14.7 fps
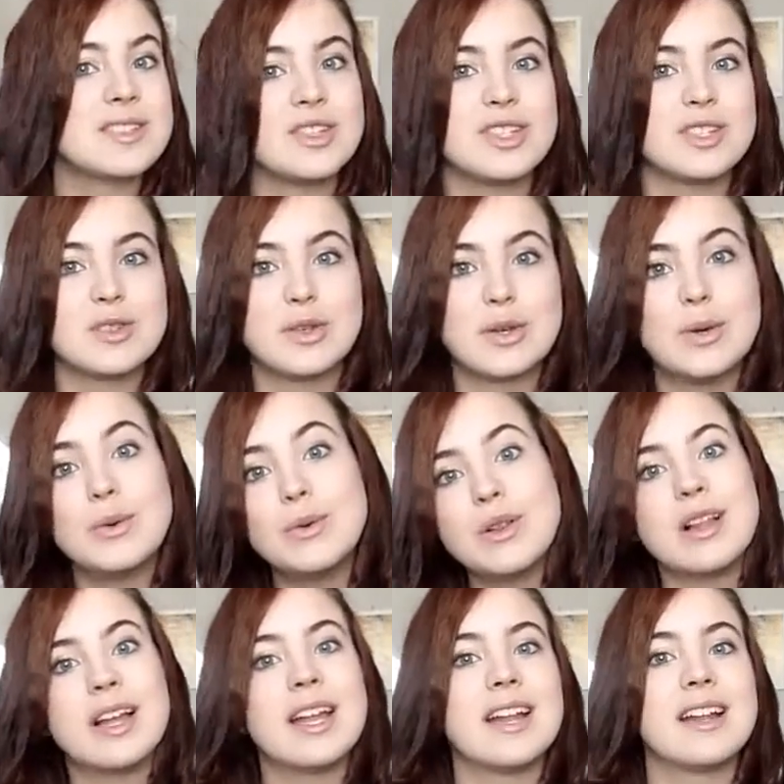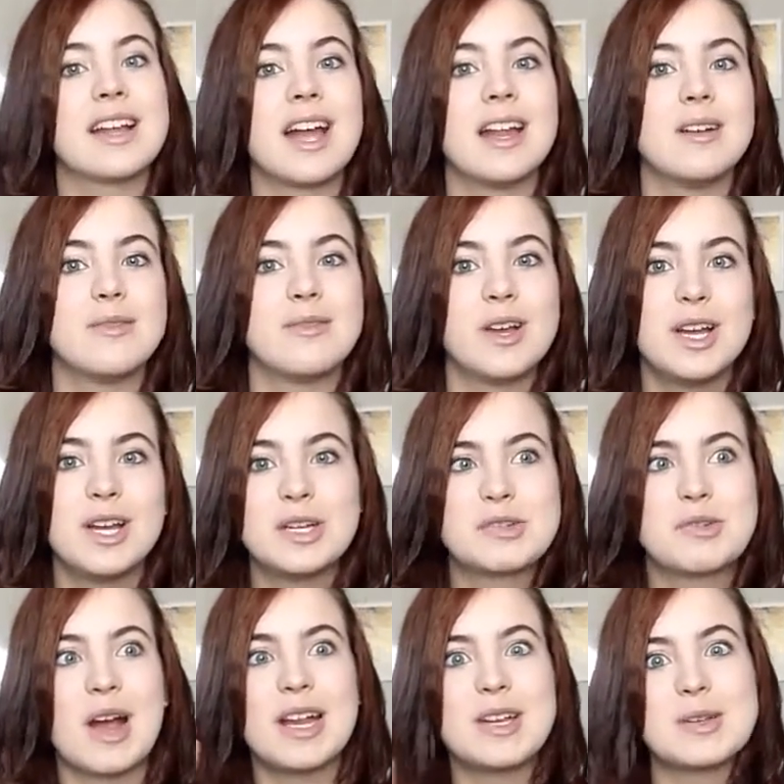so just Google it and kind of
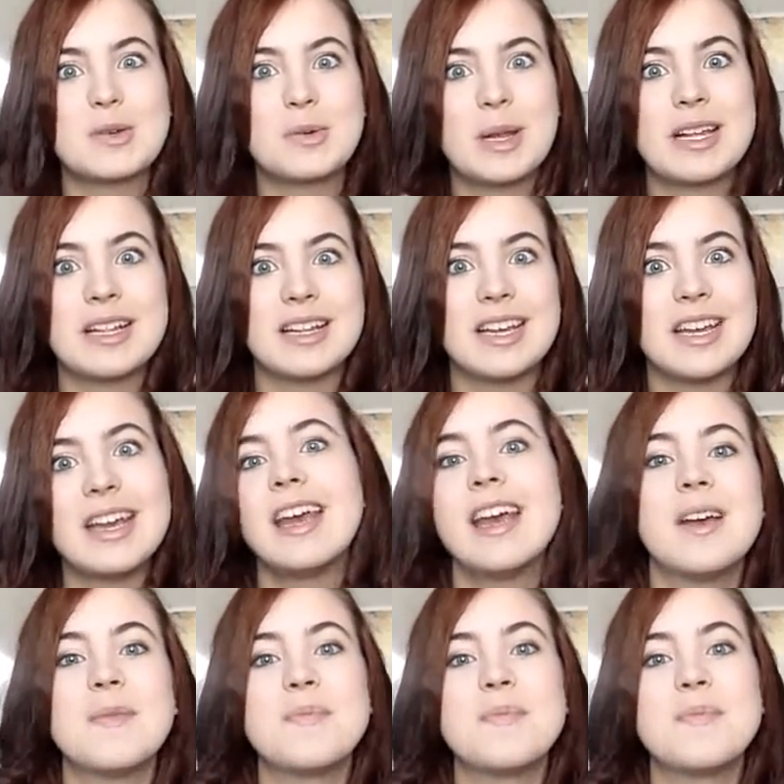try to quickly